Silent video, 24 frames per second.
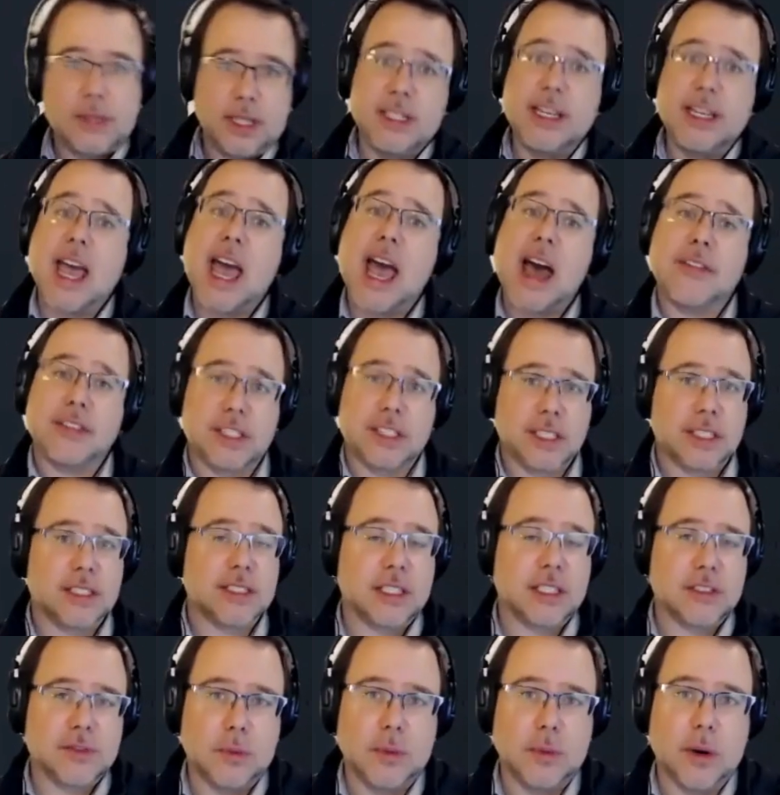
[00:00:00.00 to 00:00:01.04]
to have a
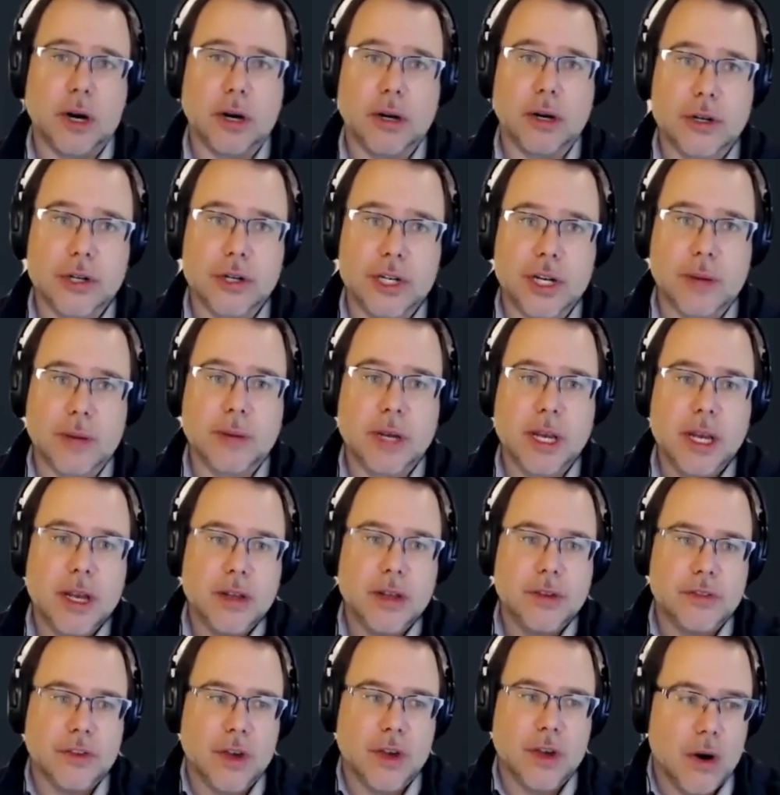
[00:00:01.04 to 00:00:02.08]
successful partnership.
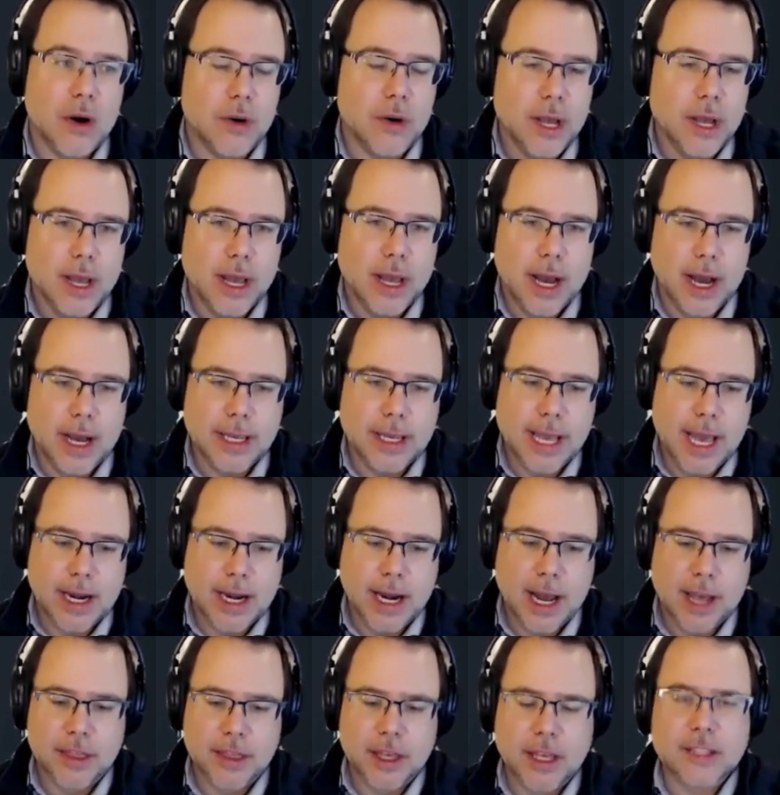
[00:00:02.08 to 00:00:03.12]
So again,
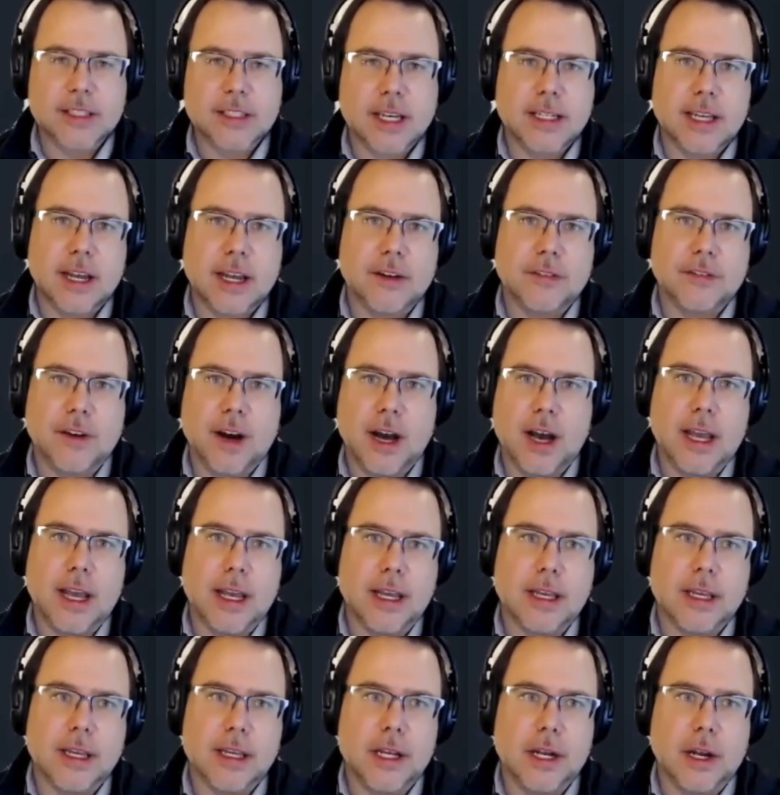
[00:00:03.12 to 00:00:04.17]
I think it's
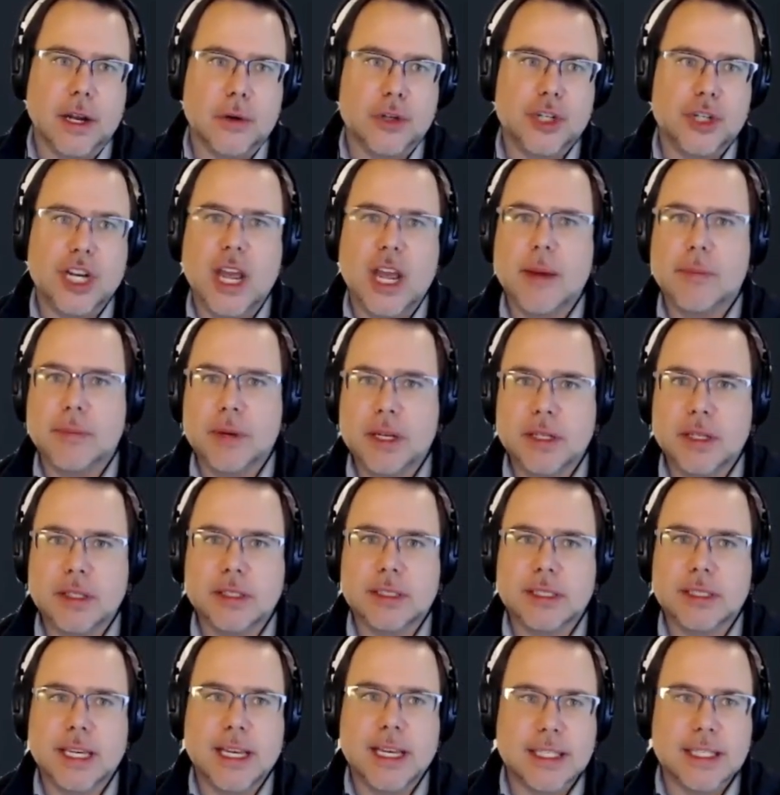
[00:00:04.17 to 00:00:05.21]
identifying,
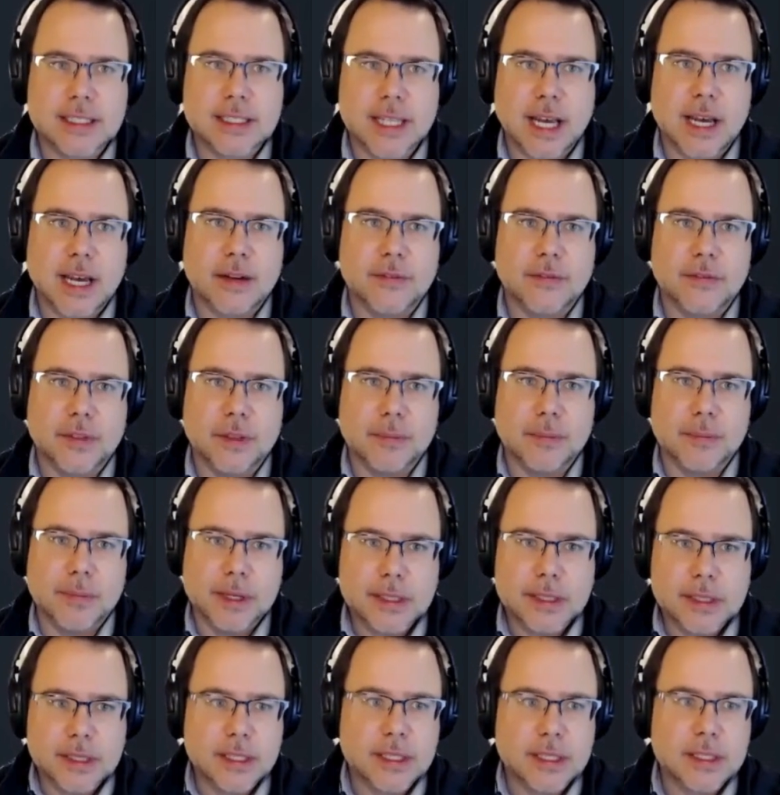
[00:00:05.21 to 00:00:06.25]
champions inside of the
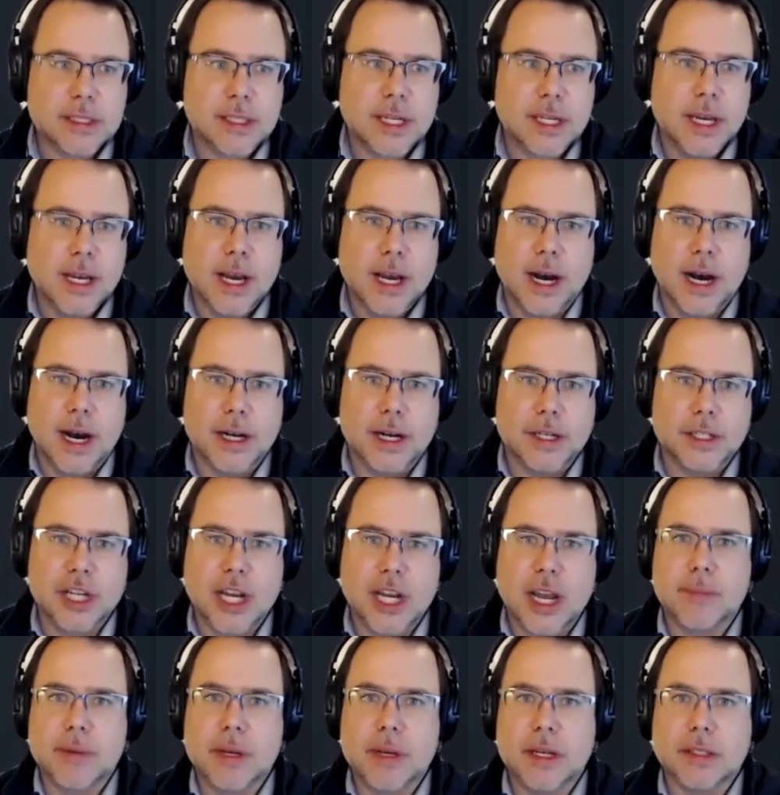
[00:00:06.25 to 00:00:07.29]
business,
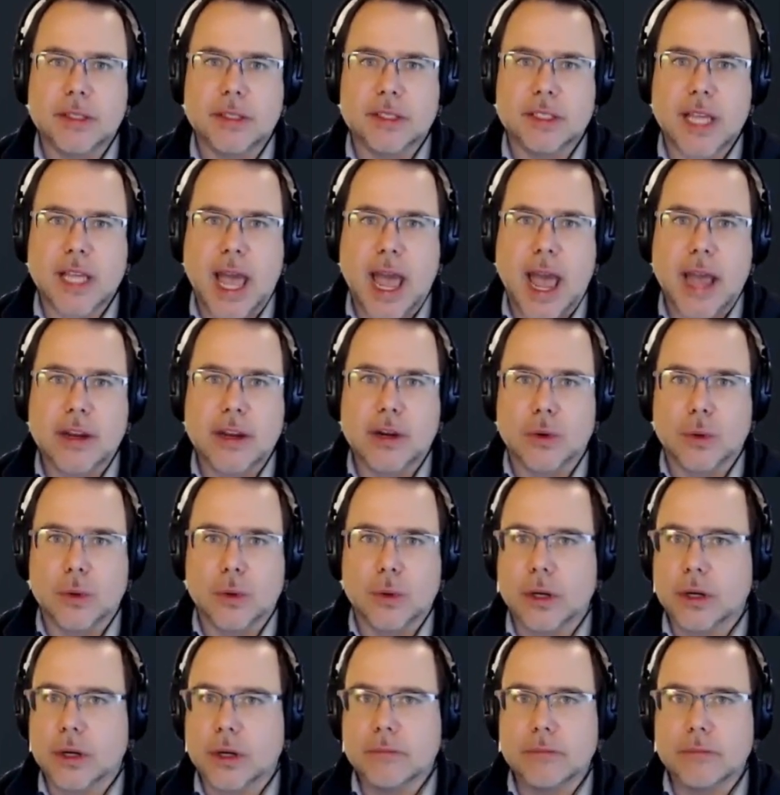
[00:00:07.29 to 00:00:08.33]
champions at
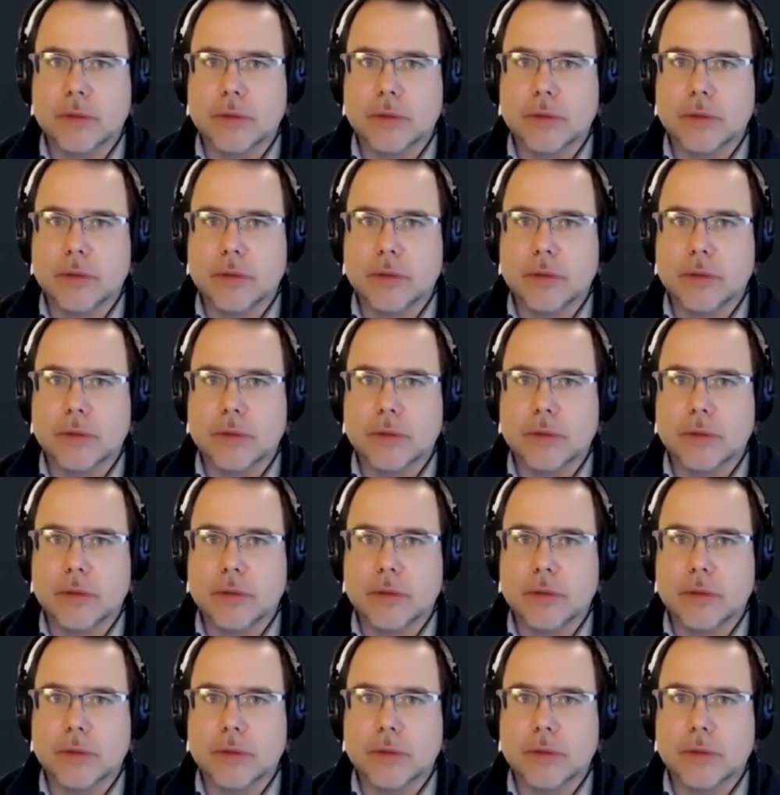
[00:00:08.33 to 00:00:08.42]
your,